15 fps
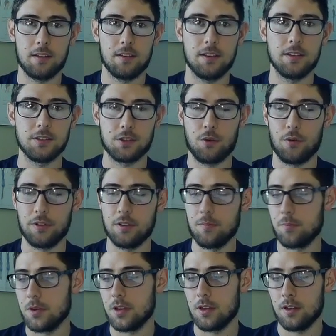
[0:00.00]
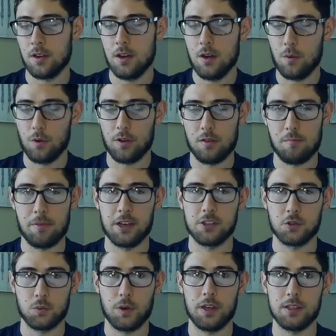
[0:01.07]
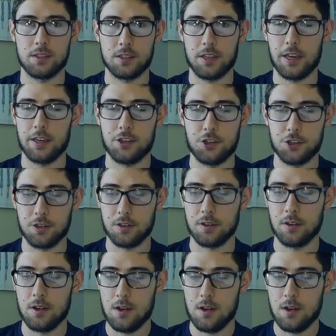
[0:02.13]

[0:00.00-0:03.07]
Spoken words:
is going to be one of the best ways to get your